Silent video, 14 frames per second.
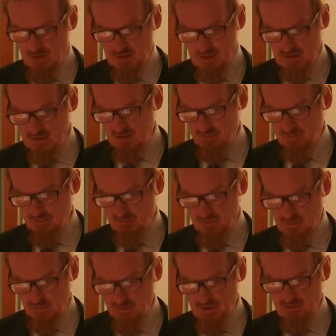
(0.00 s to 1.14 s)
Clearly,
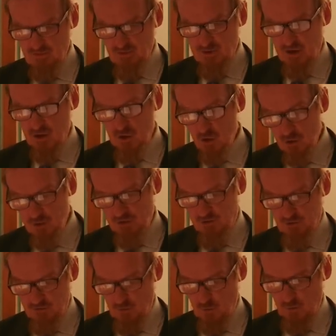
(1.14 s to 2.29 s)
something very curious
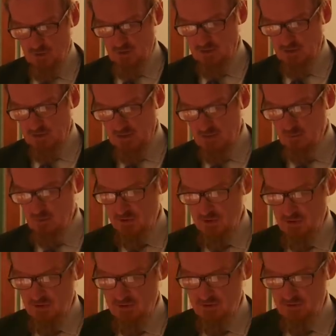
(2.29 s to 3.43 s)
is at work in late
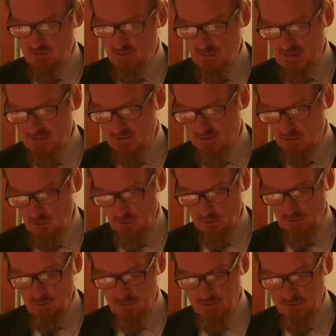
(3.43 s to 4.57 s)
modernity's semantic hall
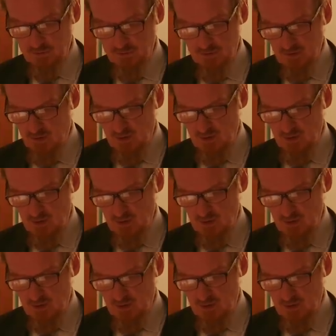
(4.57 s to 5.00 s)
of mirrors.